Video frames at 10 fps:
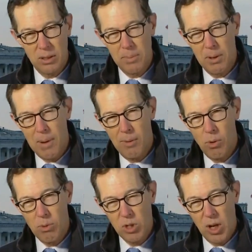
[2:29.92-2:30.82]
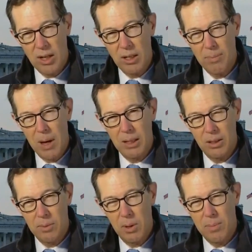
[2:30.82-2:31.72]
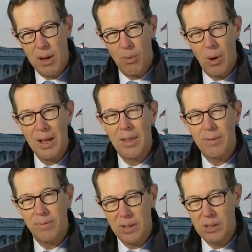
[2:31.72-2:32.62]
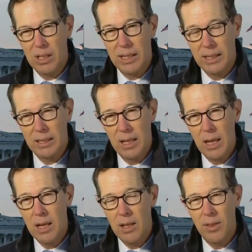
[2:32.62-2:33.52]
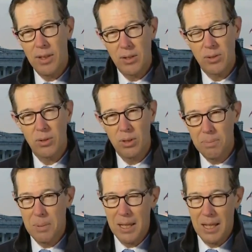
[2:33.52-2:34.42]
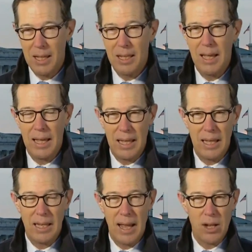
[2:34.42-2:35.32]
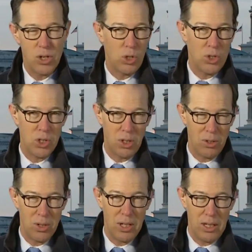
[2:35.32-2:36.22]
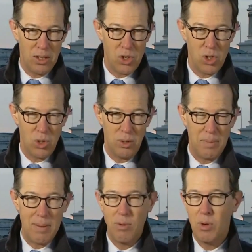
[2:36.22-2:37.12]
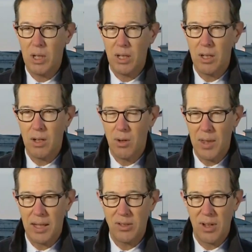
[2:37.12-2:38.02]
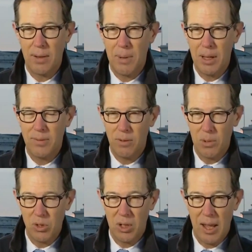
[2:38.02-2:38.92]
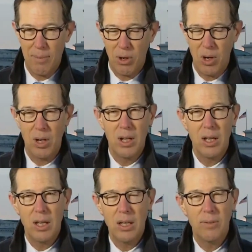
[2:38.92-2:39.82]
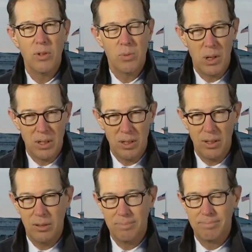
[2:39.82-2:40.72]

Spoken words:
a little bit about what we're talking about, a little bit about why they feel like this could be a national security issue. And maybe we can hear that soundbite from Mr. Kamenar if it's ready to go.